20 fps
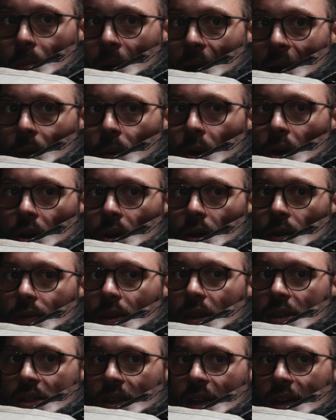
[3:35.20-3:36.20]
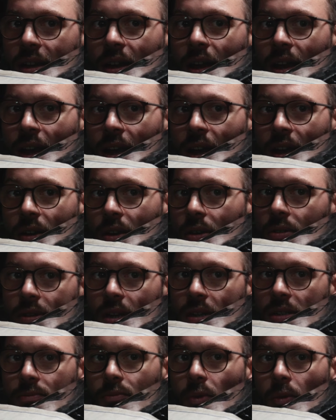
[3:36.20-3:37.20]
power, obviously, and who
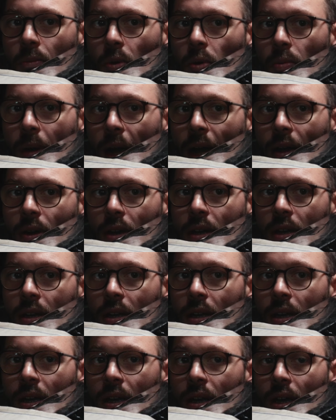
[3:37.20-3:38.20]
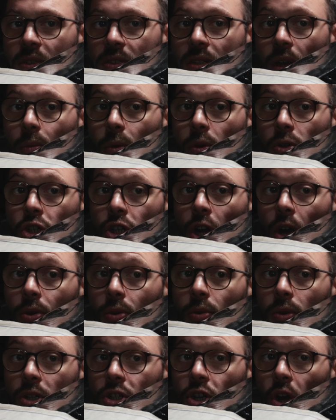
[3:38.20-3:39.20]
doesn't want more power? So we'll show
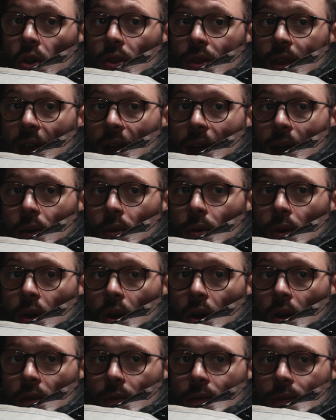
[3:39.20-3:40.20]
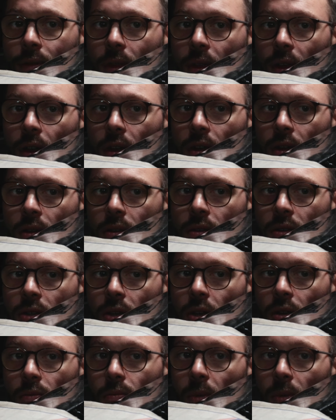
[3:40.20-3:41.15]
you a shot now of the new